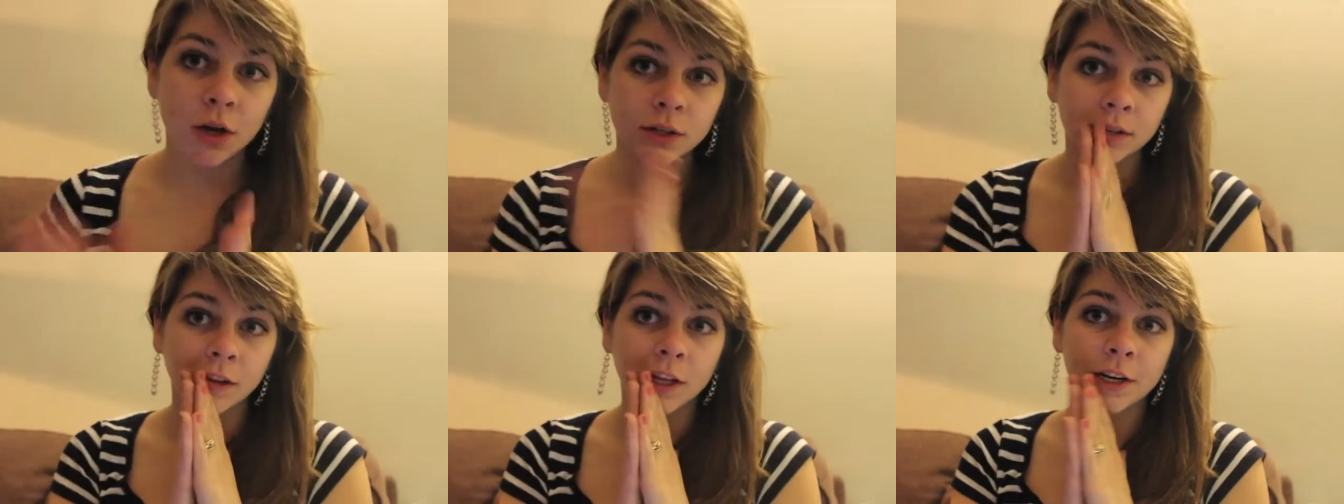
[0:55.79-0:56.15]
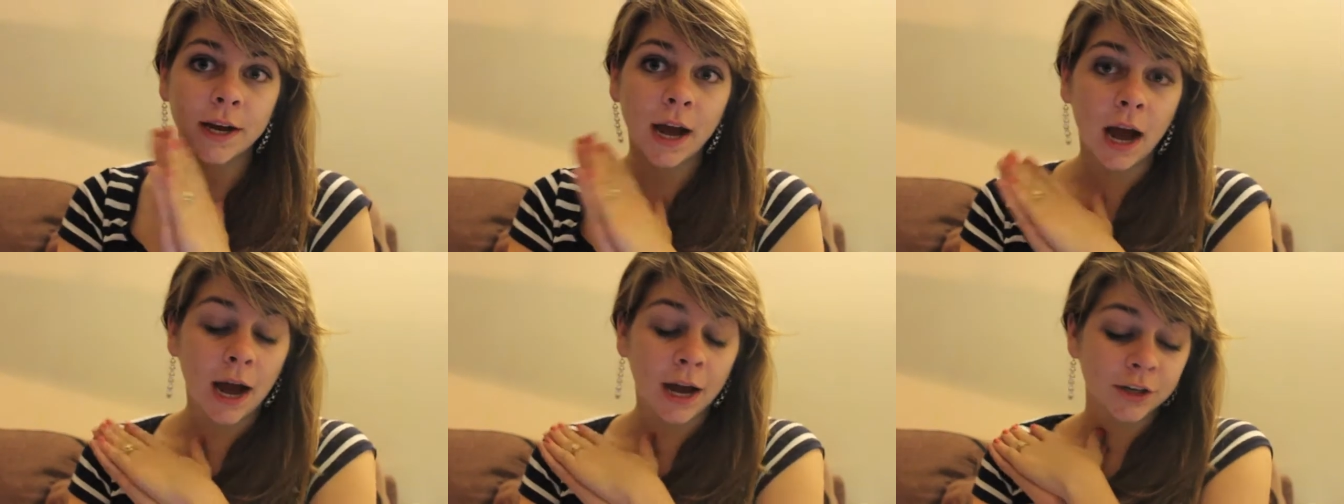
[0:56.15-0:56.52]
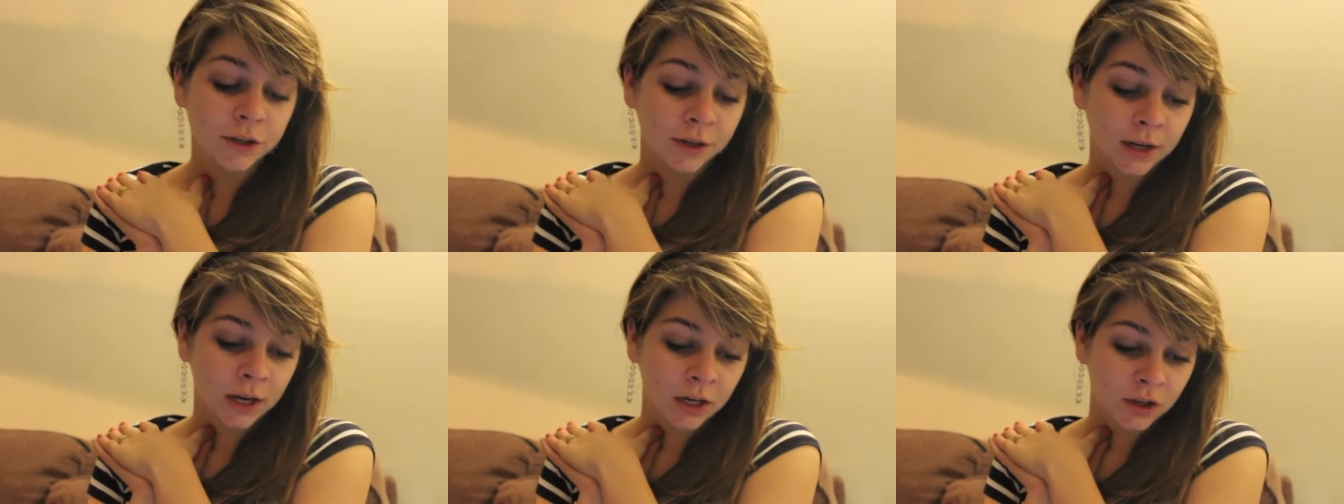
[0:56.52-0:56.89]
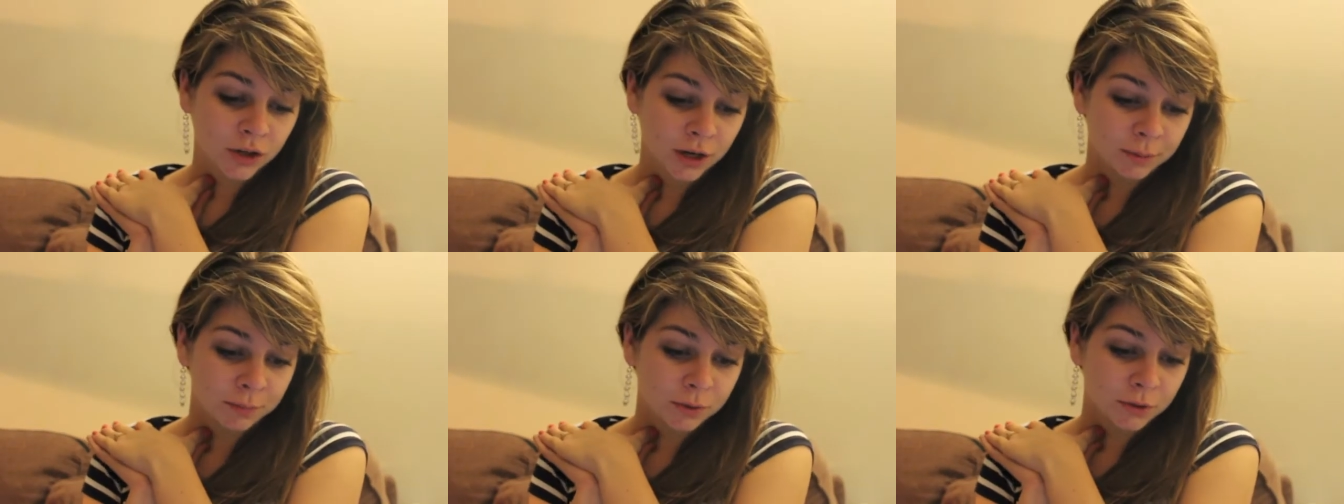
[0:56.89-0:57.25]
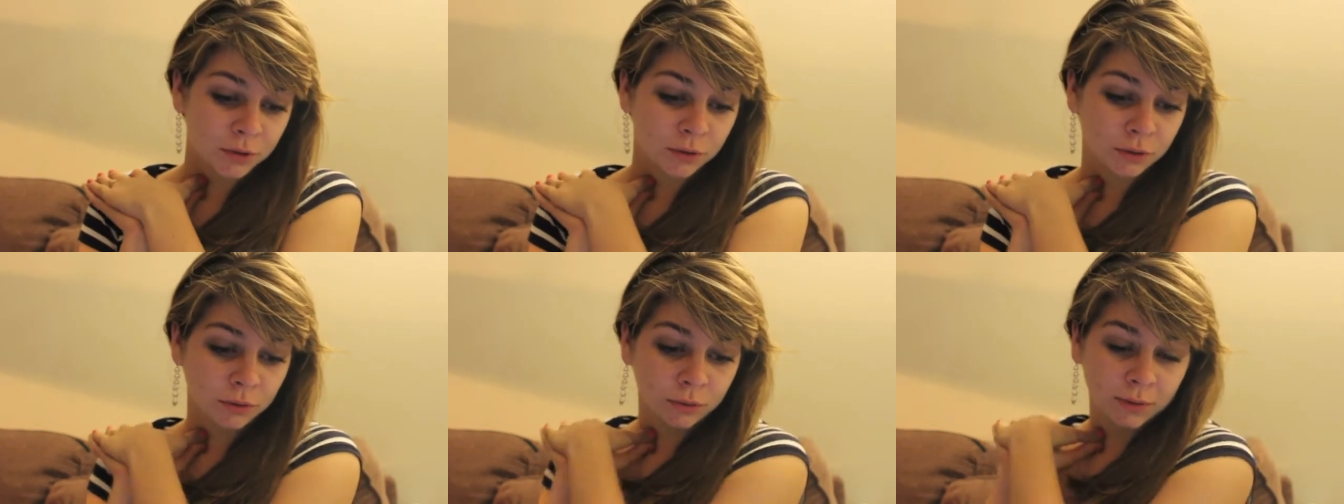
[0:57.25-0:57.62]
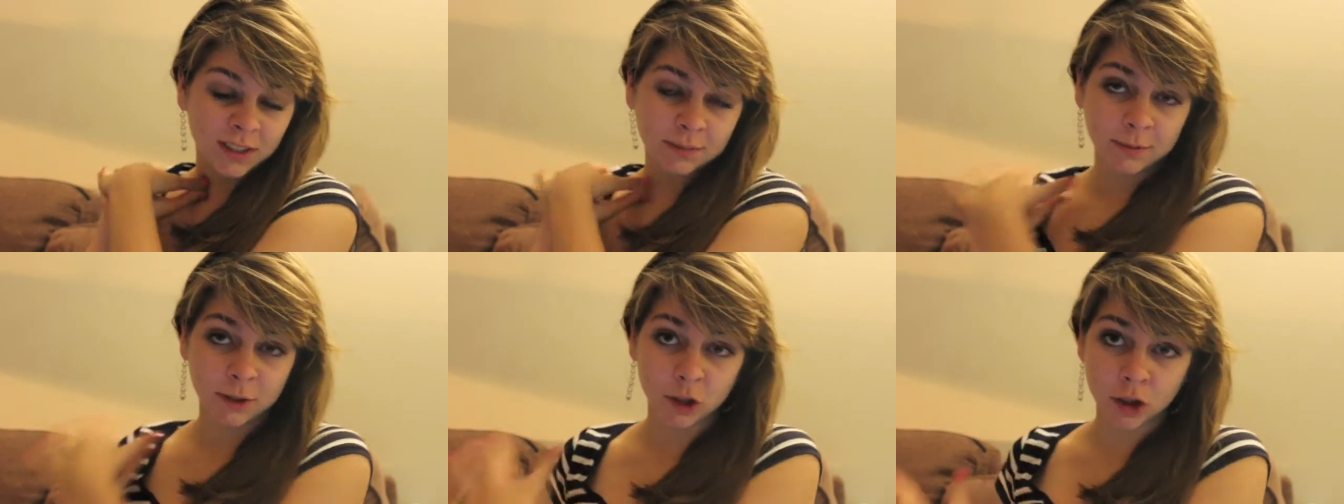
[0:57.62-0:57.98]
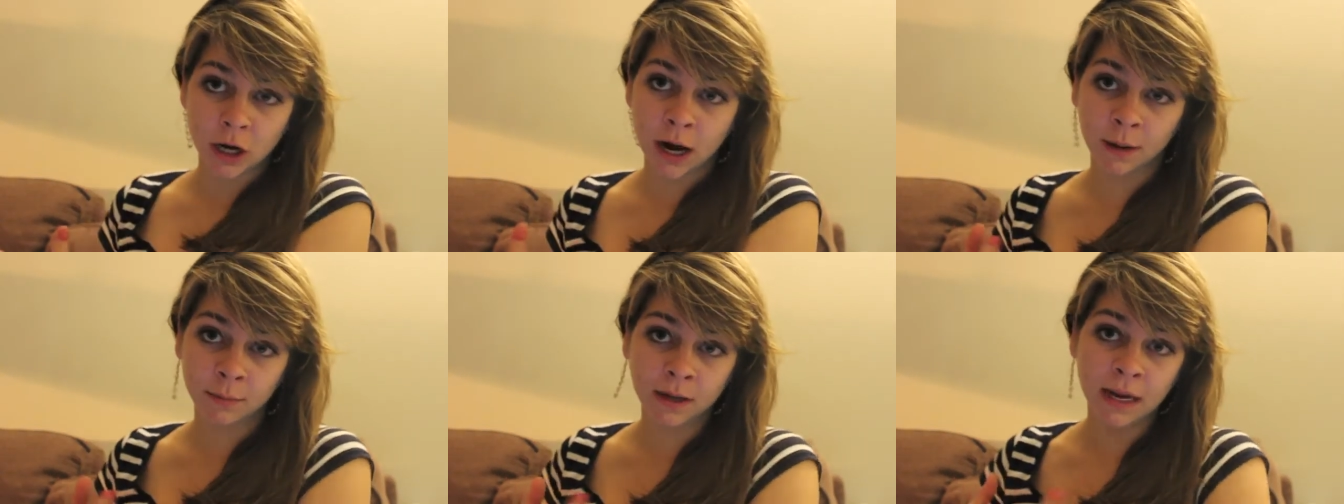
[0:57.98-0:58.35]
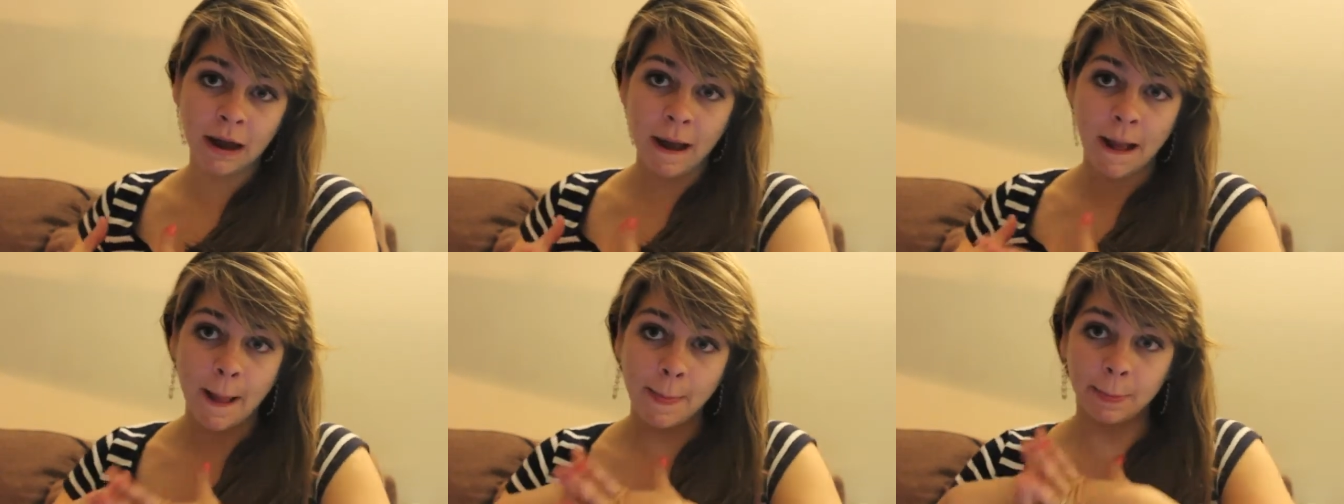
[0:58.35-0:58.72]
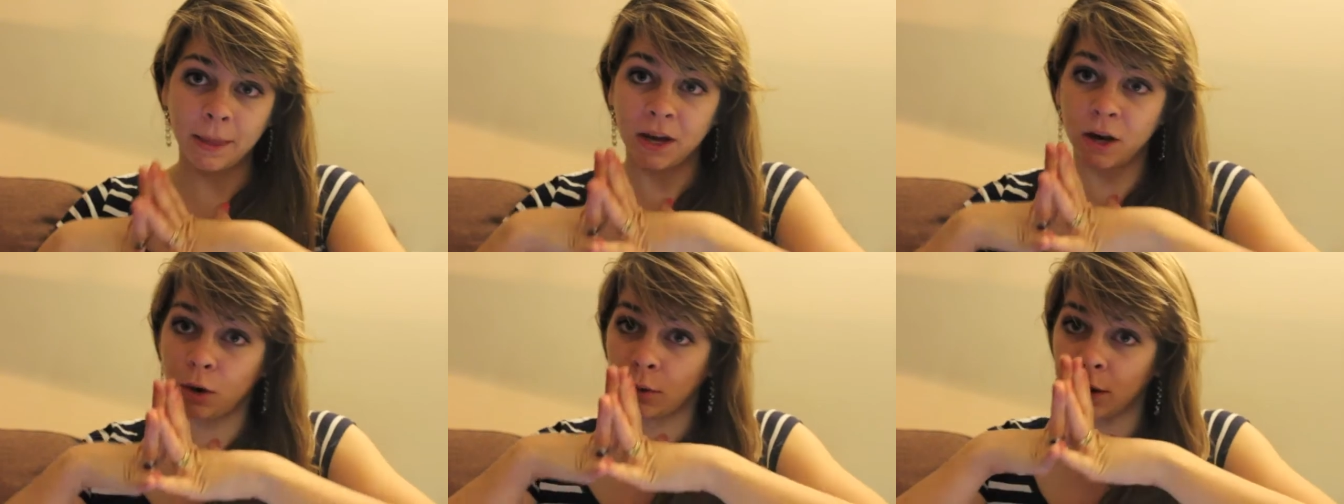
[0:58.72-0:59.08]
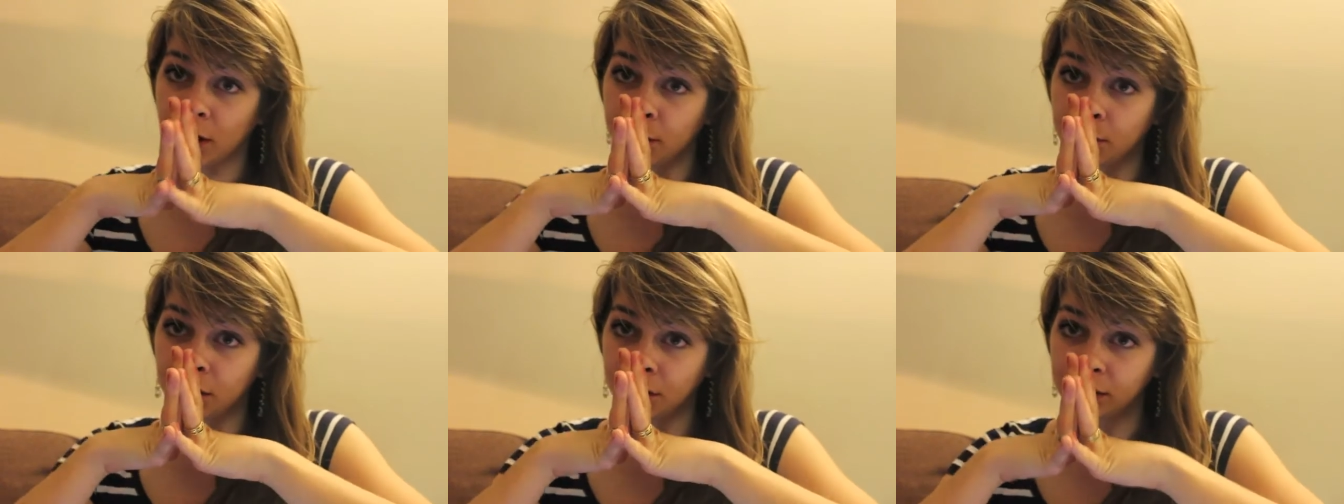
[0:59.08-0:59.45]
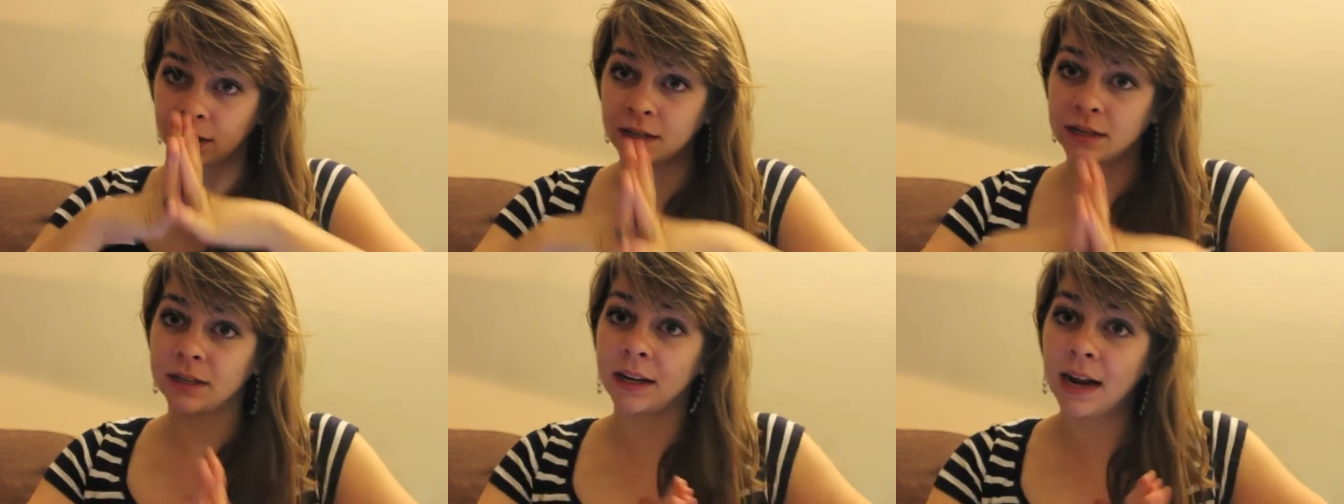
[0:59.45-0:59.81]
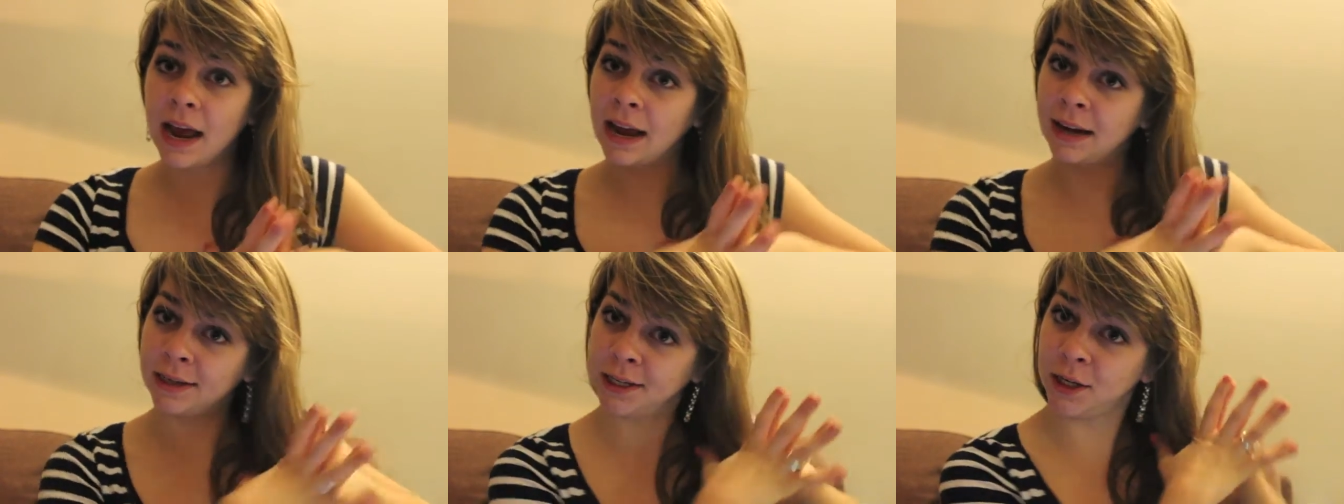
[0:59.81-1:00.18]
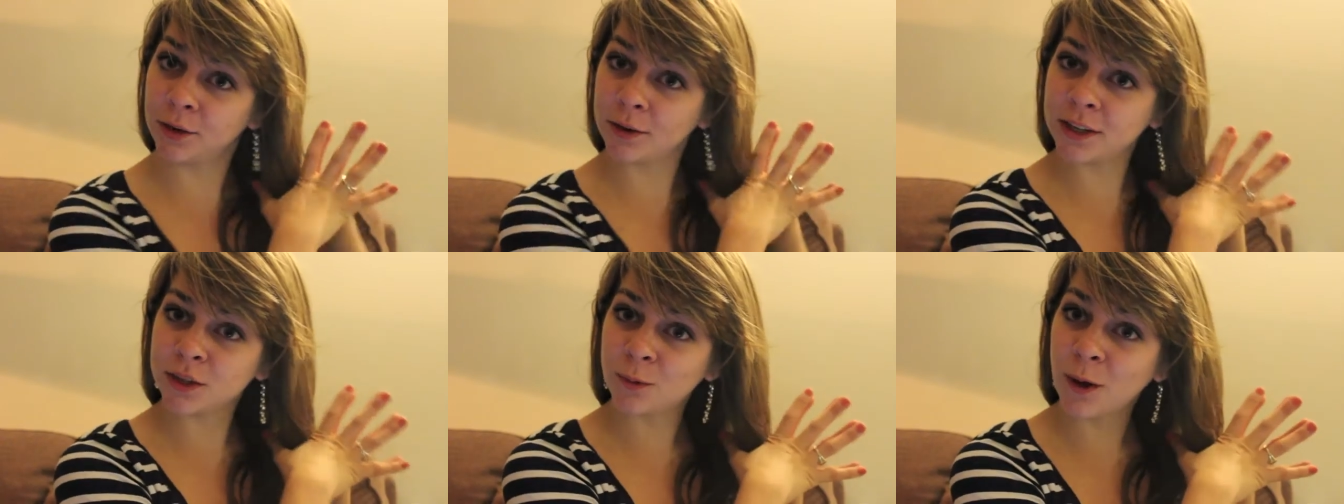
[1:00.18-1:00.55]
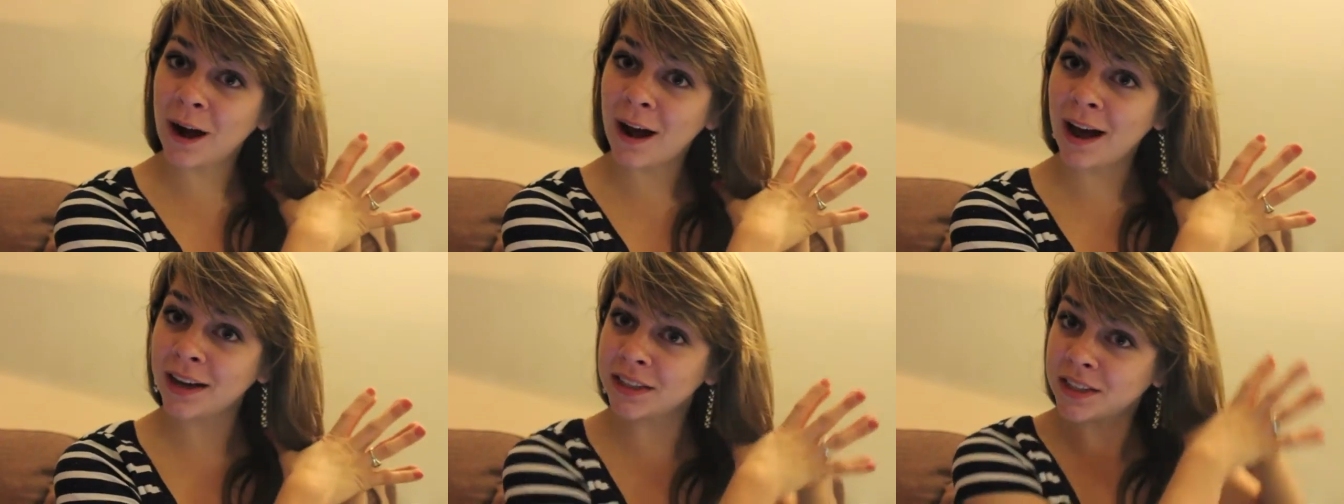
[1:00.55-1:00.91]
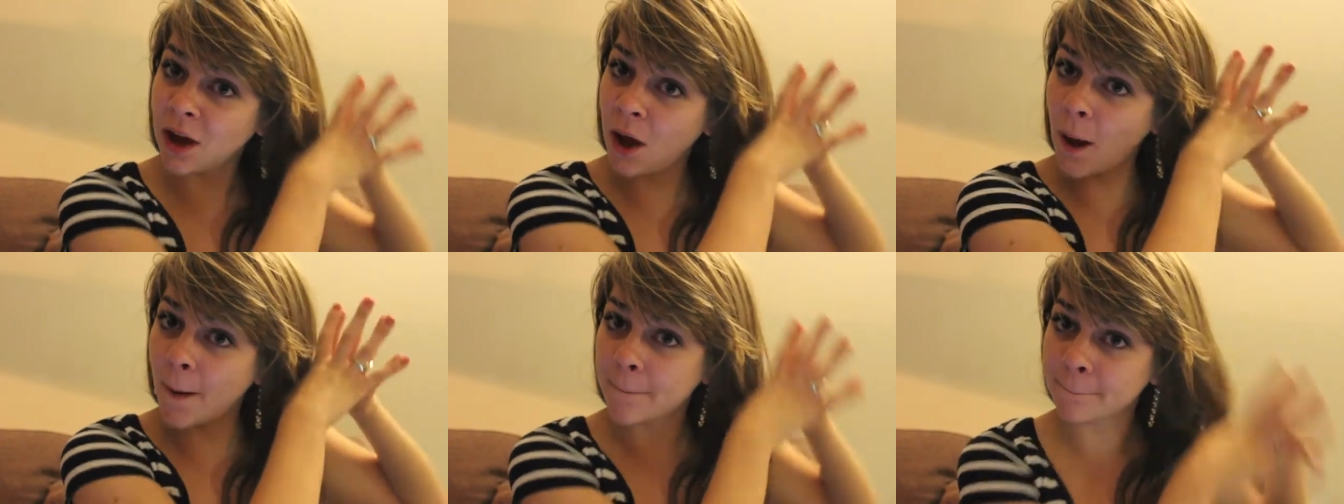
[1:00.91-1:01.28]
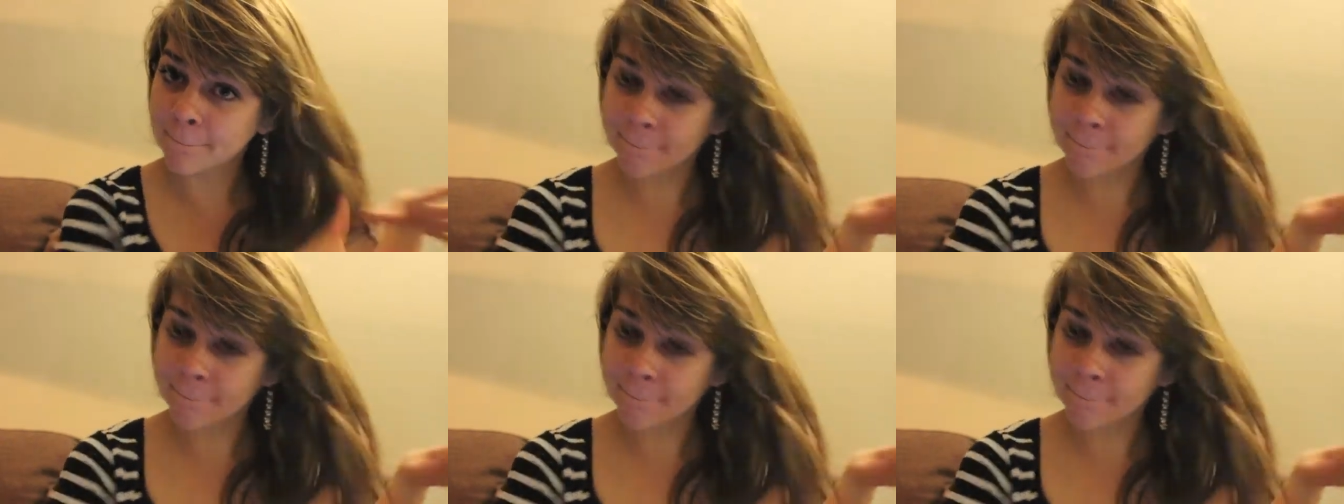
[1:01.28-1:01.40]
So the other day I took a trip to Westminster Abbey and the aquarium here in London, and here is what I saw.